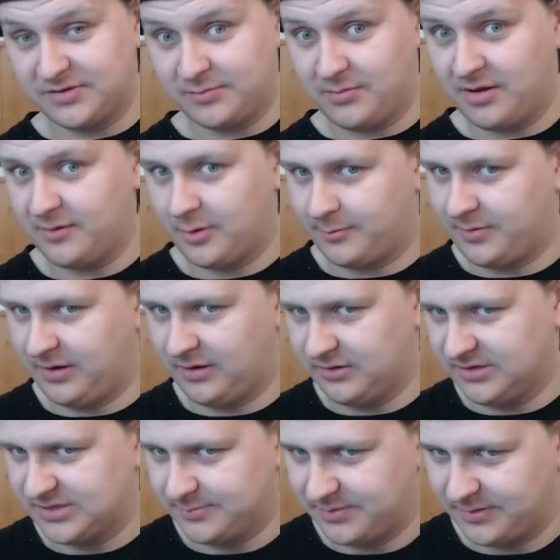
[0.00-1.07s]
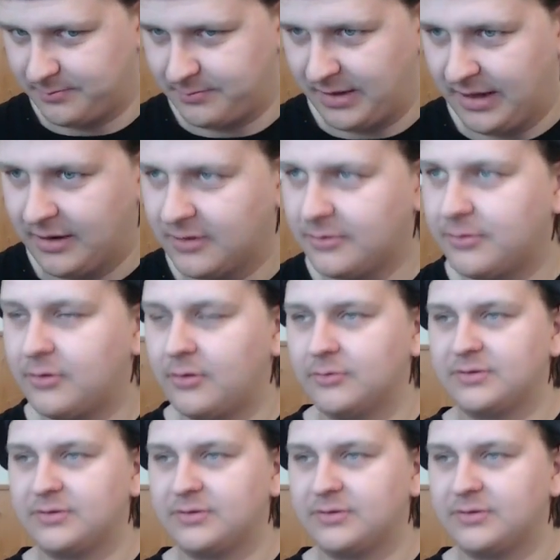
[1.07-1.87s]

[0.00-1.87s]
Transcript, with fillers: in my opinion, is a bit better, though.